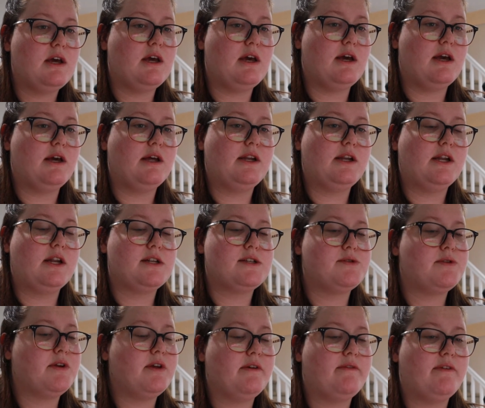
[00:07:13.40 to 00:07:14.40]
and it doesn't
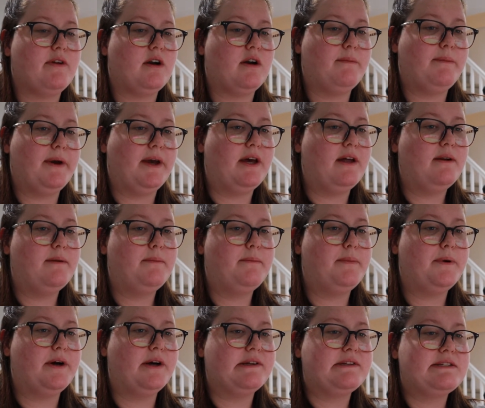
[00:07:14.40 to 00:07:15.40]
really fit our bed,
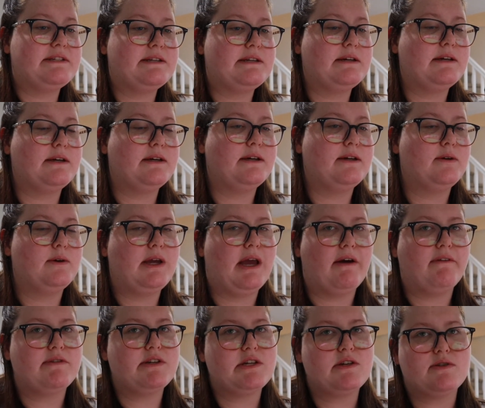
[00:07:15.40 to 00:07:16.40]
but we
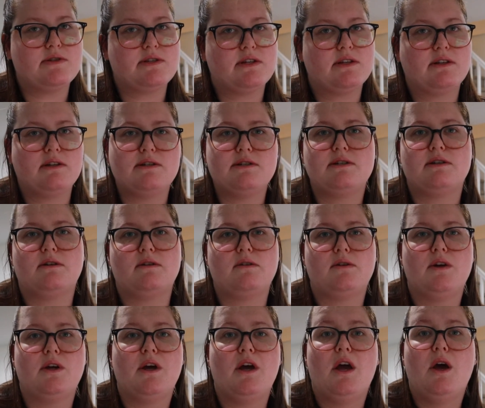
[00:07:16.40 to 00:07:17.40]
have to use it until
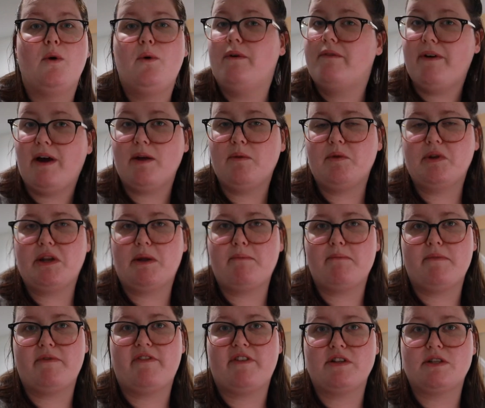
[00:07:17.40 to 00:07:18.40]
we find one
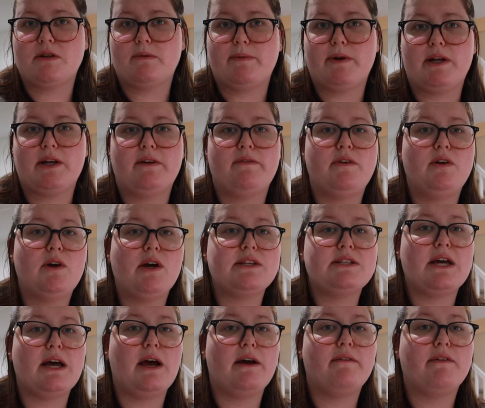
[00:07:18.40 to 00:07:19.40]
that fits our bed. If you guys
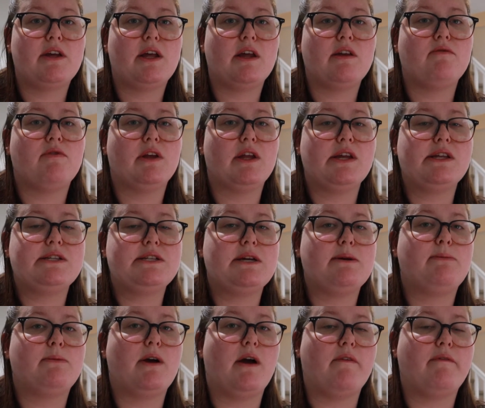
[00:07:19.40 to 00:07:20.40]
have like a really
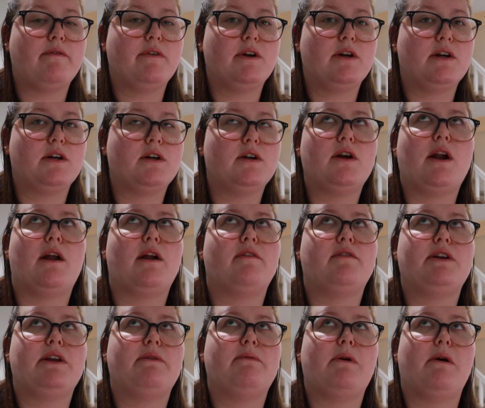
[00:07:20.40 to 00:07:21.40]
deep comforter, or not a
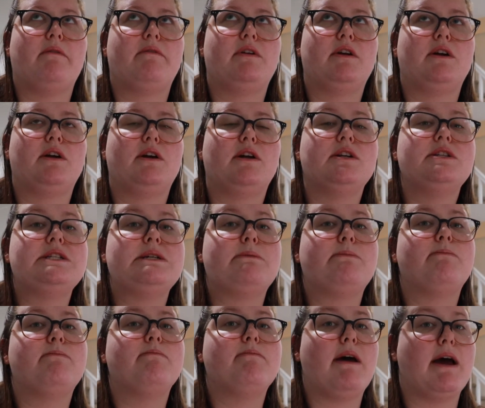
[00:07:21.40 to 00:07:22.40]
deep comforter,
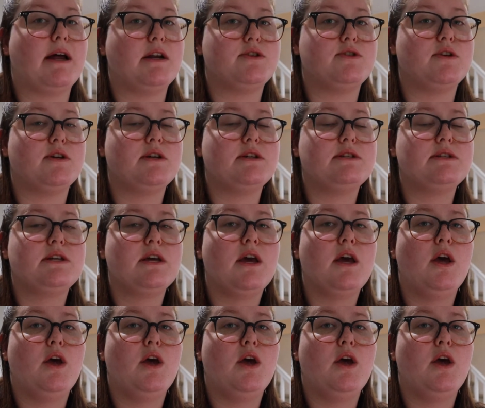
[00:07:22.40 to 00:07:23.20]
deep mattress,